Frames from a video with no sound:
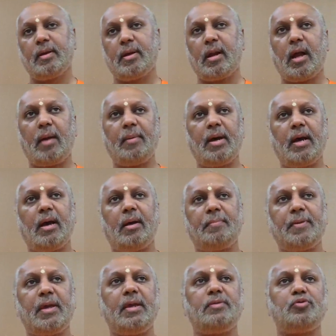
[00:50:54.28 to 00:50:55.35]
Ramaha
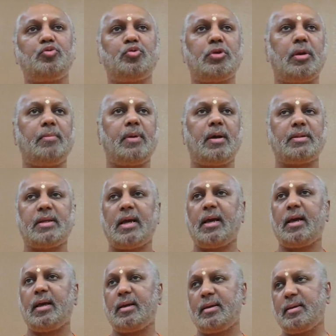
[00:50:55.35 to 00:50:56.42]
api duram
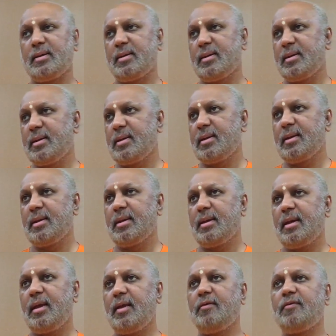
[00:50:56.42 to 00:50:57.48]
gataha.
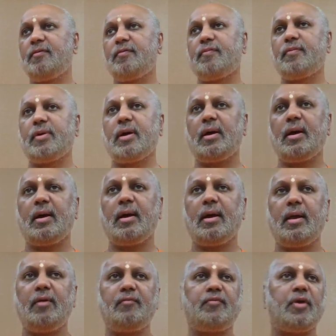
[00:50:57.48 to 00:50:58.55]
If
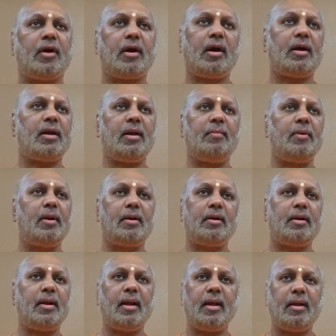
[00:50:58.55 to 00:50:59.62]
you are not able
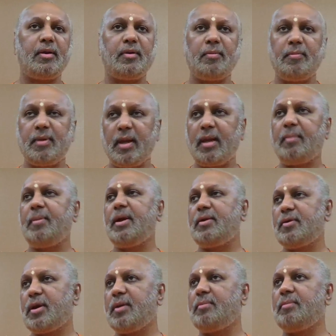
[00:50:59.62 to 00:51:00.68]
to take me
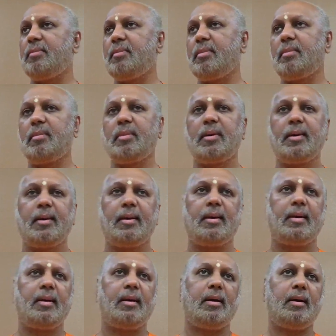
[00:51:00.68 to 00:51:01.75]
to him,
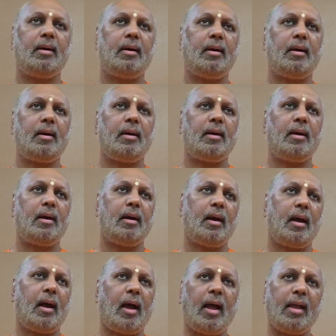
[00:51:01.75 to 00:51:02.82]

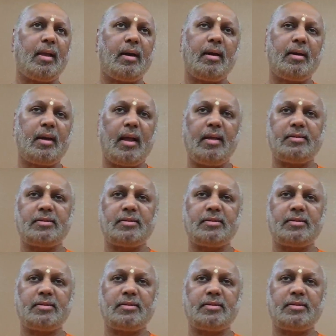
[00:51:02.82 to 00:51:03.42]
I cannot, I